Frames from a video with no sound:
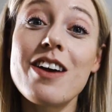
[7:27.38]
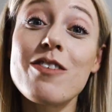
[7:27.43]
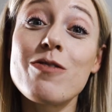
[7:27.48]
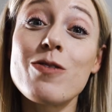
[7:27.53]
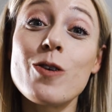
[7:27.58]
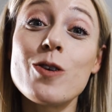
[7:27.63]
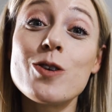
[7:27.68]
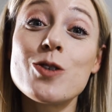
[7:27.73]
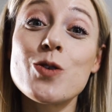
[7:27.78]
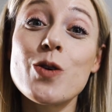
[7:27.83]
If
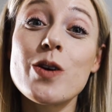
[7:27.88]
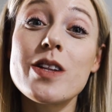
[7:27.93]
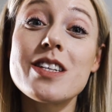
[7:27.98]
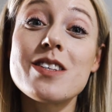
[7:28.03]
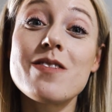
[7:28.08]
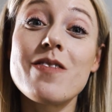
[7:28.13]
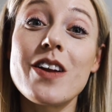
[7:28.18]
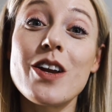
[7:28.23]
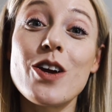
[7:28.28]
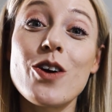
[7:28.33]
you enjoyed
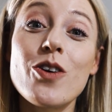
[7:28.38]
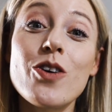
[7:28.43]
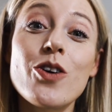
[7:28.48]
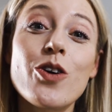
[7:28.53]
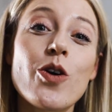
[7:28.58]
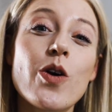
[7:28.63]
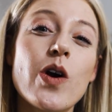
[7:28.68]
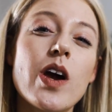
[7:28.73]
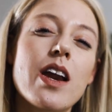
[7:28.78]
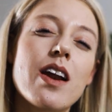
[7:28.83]
this video, go
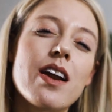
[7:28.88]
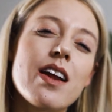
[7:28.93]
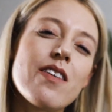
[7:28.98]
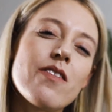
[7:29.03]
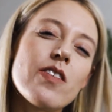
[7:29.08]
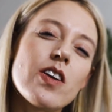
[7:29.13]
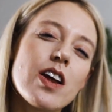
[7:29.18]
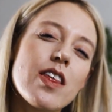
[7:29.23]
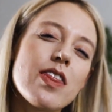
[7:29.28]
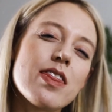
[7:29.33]
ahead and give
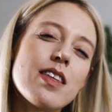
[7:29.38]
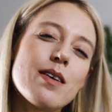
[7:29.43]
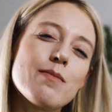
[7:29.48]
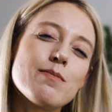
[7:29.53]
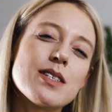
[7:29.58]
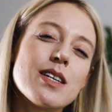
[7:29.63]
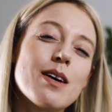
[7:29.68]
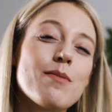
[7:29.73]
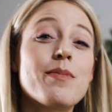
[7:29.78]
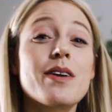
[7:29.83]
it a
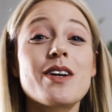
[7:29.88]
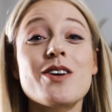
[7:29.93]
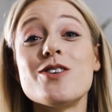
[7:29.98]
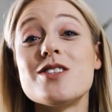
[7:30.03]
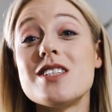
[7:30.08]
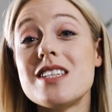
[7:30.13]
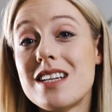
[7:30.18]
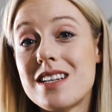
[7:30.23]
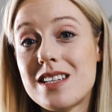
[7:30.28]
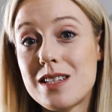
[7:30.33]
thumbs up and
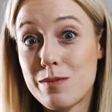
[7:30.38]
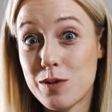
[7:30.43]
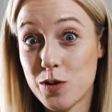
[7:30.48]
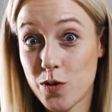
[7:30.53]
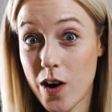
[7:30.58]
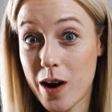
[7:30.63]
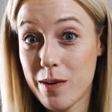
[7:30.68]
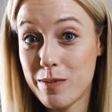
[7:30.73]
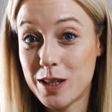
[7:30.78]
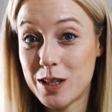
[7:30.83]
consider
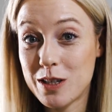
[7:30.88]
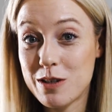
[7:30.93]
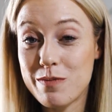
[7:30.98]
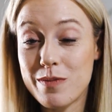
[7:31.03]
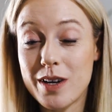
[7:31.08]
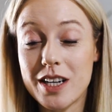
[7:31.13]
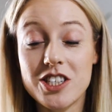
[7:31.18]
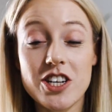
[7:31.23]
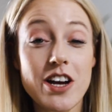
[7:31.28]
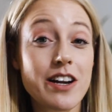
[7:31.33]
subscribing to
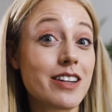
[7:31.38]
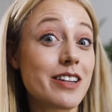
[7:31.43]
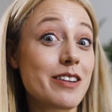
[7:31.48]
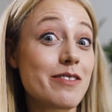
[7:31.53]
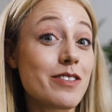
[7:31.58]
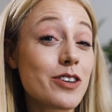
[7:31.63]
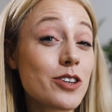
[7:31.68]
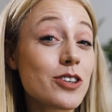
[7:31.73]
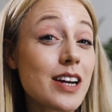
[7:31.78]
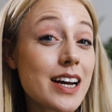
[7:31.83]
my channel
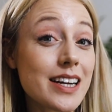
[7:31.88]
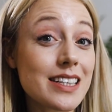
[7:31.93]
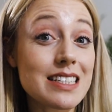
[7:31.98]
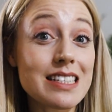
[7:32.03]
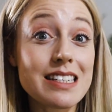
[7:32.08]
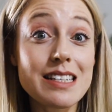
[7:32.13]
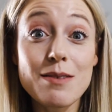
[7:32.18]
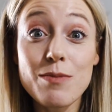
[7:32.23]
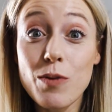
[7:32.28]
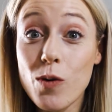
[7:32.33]
if you'd like to
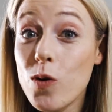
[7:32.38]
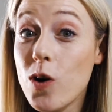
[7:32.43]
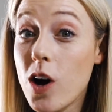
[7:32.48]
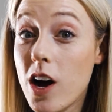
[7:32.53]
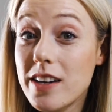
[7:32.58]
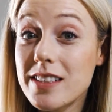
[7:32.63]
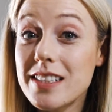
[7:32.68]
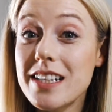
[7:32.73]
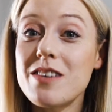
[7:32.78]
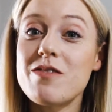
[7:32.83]
see more
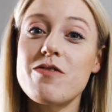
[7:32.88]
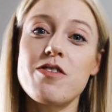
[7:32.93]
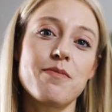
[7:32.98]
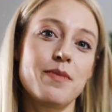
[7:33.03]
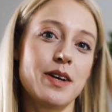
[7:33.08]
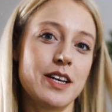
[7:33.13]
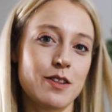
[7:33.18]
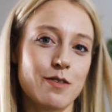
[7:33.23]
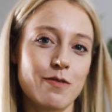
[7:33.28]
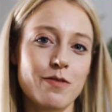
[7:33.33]
content from
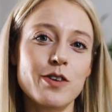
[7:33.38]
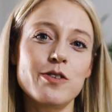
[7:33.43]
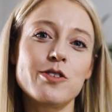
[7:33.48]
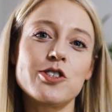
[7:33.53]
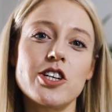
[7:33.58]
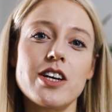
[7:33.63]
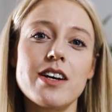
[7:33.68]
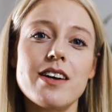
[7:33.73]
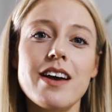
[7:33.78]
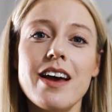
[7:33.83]
me in the
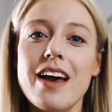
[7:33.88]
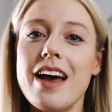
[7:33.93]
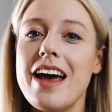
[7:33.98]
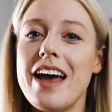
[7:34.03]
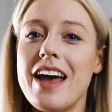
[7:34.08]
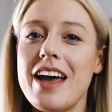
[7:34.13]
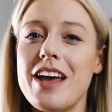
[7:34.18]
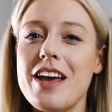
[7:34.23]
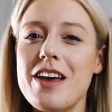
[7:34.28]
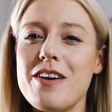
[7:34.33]
future.
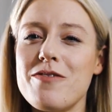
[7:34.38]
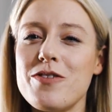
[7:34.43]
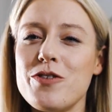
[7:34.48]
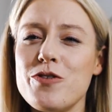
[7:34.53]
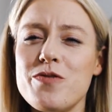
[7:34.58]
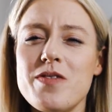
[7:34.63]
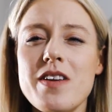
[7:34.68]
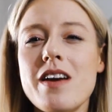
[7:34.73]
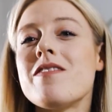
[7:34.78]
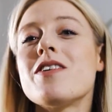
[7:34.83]
If
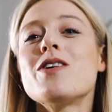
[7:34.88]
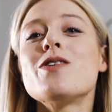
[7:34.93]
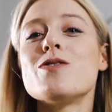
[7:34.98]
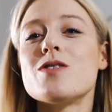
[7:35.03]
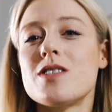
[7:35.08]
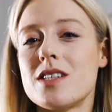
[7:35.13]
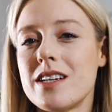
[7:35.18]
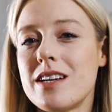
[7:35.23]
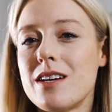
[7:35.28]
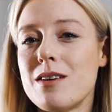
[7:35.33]
you've never
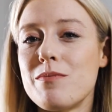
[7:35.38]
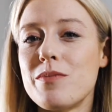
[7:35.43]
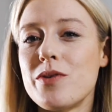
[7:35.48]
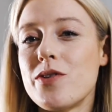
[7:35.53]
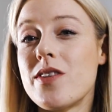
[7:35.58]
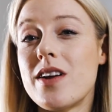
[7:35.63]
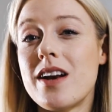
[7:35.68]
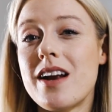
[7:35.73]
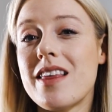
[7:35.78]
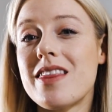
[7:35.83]
used a gimbal,
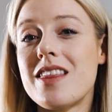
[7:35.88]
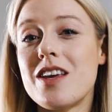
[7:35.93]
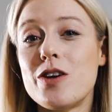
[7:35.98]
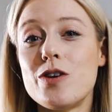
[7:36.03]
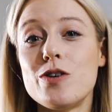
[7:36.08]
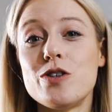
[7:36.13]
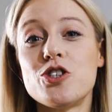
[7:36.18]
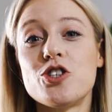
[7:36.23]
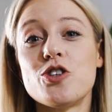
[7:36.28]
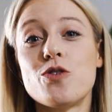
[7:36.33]
then I think
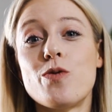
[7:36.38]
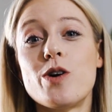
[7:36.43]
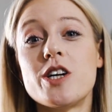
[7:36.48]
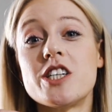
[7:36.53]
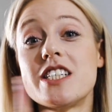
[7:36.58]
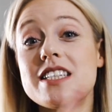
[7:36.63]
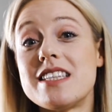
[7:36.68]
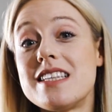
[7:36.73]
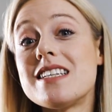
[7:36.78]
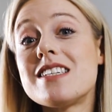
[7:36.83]
you should
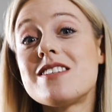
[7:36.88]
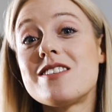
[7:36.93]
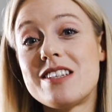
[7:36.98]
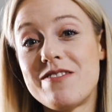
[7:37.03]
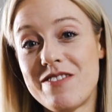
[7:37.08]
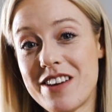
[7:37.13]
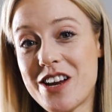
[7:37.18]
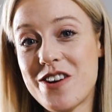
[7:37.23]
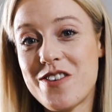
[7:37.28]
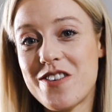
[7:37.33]
watch this
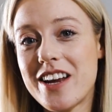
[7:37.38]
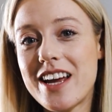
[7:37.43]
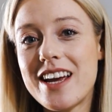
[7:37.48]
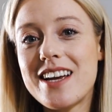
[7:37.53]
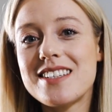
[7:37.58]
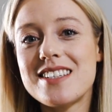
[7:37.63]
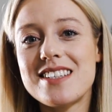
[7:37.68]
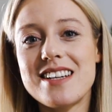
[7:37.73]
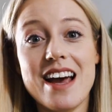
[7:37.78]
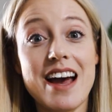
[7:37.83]
video
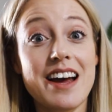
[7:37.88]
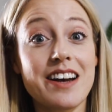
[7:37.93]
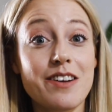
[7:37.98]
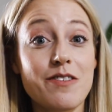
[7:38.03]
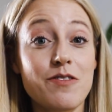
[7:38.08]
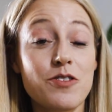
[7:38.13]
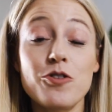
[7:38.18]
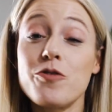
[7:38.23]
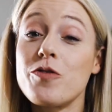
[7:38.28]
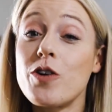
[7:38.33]
next. And
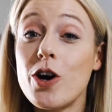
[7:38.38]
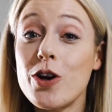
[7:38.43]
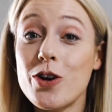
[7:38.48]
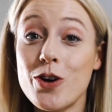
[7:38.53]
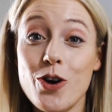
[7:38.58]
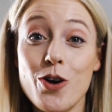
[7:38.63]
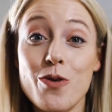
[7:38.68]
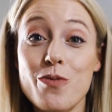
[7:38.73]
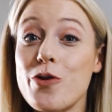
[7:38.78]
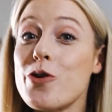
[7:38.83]
if you've got a
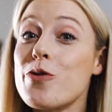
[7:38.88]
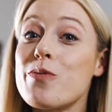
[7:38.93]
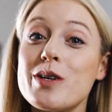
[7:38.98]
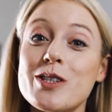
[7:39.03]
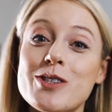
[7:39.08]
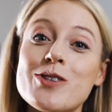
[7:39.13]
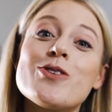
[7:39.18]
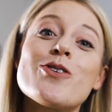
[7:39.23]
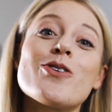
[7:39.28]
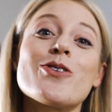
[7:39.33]
GoPro
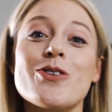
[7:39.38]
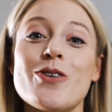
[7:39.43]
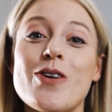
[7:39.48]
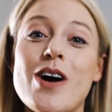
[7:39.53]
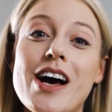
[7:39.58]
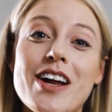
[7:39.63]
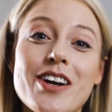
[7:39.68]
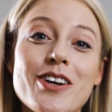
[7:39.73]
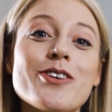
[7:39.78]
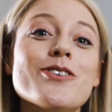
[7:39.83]
but you don't know
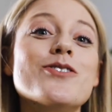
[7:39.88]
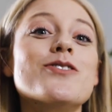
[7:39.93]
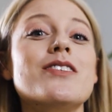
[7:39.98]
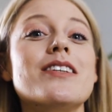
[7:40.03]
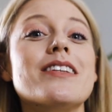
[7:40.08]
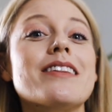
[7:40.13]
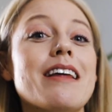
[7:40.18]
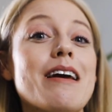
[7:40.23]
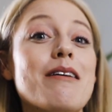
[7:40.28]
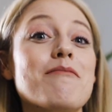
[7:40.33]
how to use
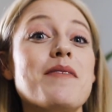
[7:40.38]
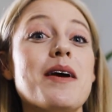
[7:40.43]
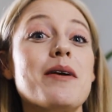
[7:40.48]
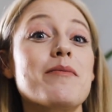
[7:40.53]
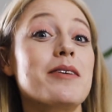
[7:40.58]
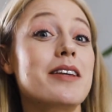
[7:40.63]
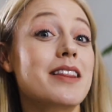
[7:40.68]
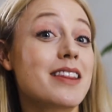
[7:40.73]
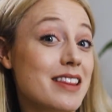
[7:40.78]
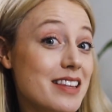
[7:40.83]
it, then
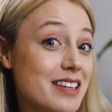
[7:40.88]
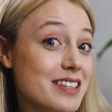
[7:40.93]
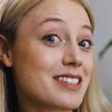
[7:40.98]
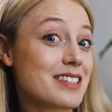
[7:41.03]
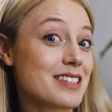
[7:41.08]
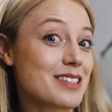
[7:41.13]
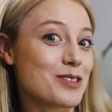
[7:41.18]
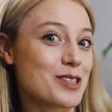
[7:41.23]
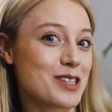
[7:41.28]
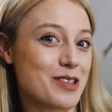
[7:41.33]
maybe this
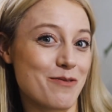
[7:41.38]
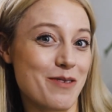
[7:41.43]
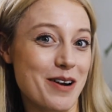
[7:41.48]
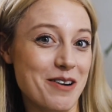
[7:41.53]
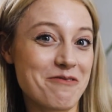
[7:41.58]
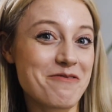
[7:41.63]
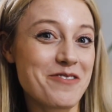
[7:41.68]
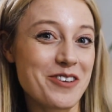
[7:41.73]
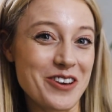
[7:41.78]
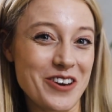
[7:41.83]
is the one
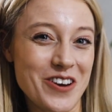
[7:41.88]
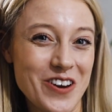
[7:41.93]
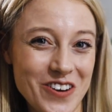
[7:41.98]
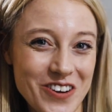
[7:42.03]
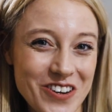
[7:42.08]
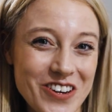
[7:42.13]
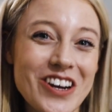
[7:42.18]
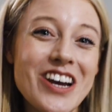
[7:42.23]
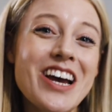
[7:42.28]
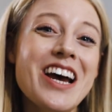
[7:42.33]
for
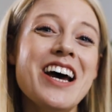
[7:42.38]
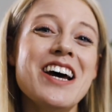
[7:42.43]
you.